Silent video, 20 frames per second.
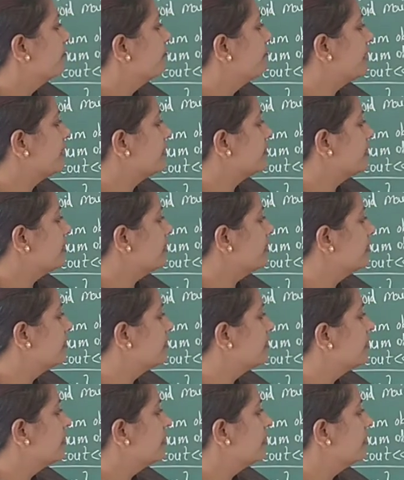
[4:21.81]
with
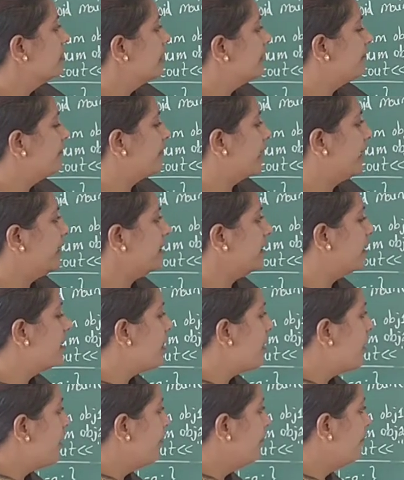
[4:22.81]

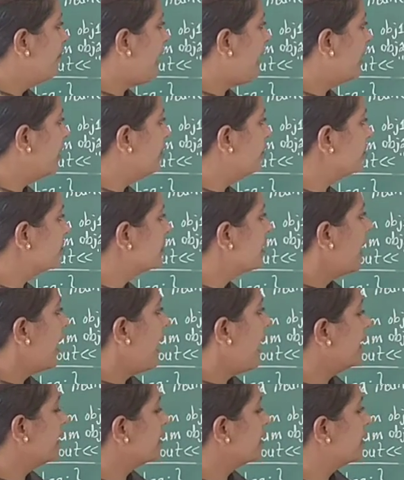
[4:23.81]
different values
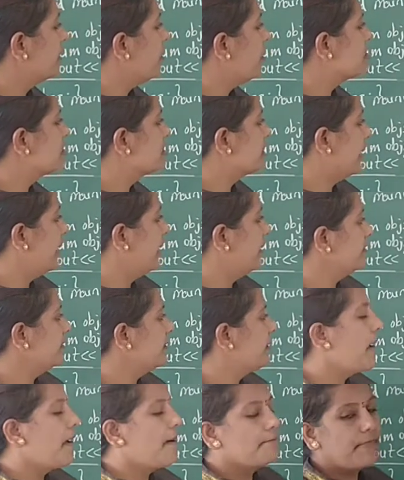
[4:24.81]
enclosed in
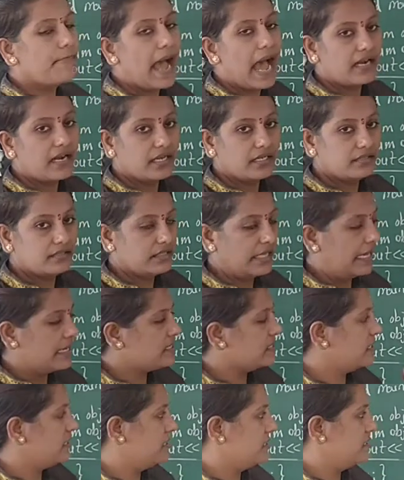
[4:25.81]

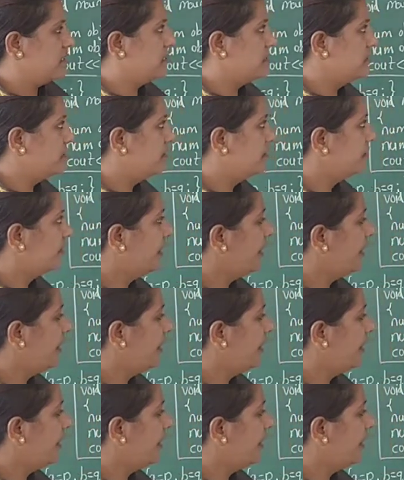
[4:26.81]
parentheses.